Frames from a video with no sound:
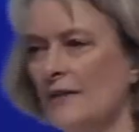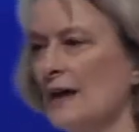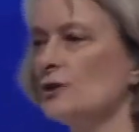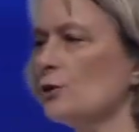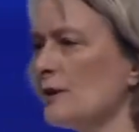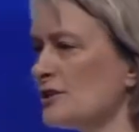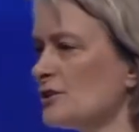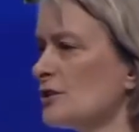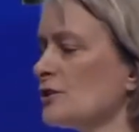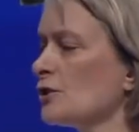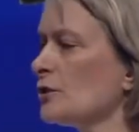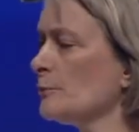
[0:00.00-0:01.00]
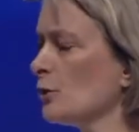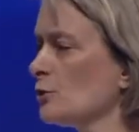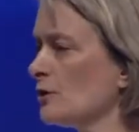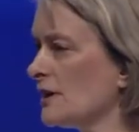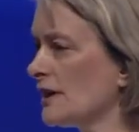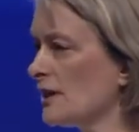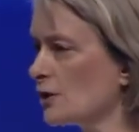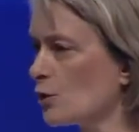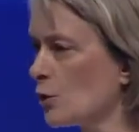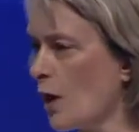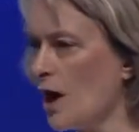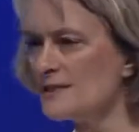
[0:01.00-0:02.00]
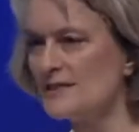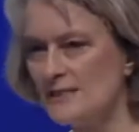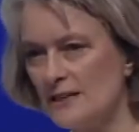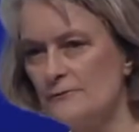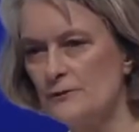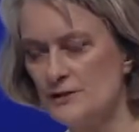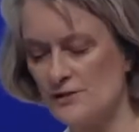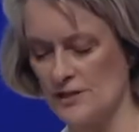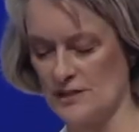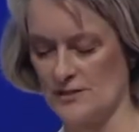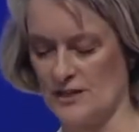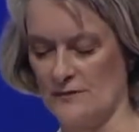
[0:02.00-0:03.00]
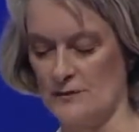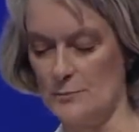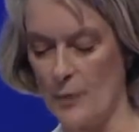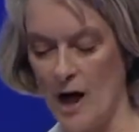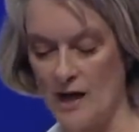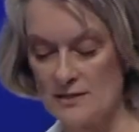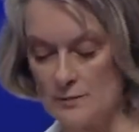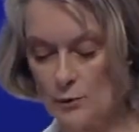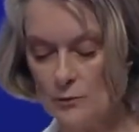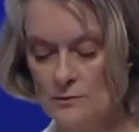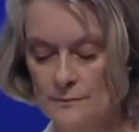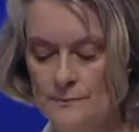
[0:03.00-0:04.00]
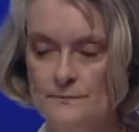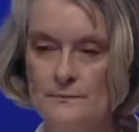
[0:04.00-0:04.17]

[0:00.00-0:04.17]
that Christian community across difference is even possible?